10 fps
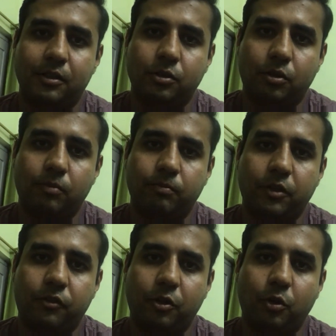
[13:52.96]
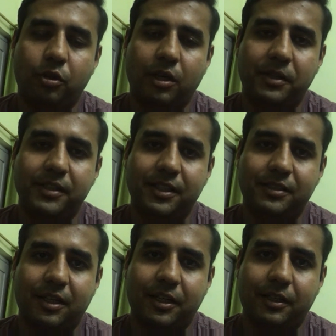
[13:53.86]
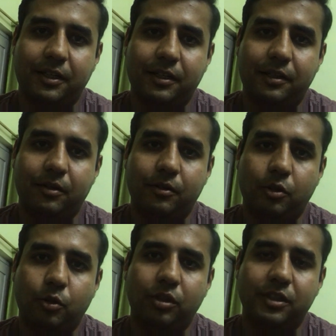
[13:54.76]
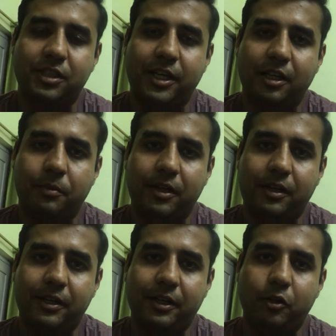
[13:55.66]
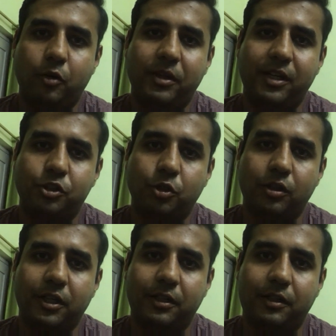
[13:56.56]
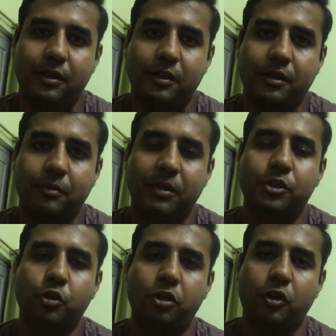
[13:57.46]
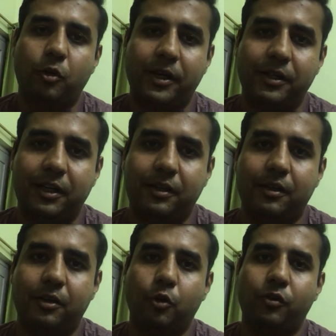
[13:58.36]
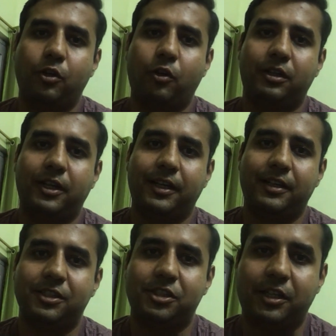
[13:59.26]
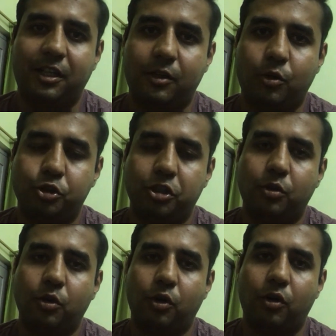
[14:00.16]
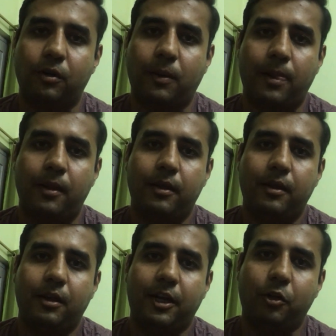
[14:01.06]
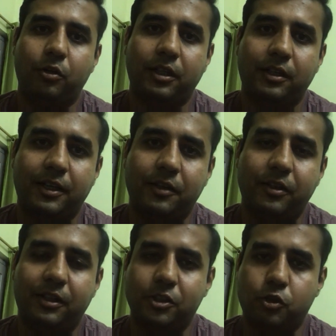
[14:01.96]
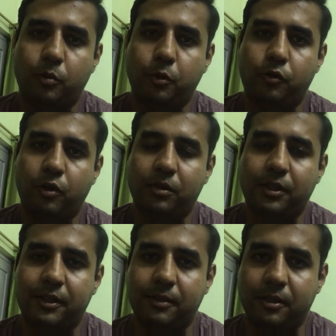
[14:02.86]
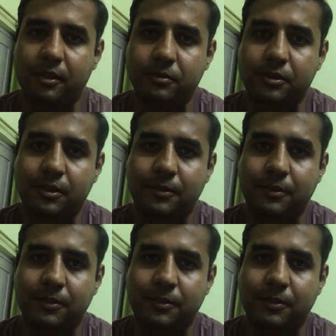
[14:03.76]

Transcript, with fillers: So if you do the basics right and do the static right and you make sure that uh, make sure in your mind that you will not let any static question go wrong. I don't think anyone can stop you from clearing prelims.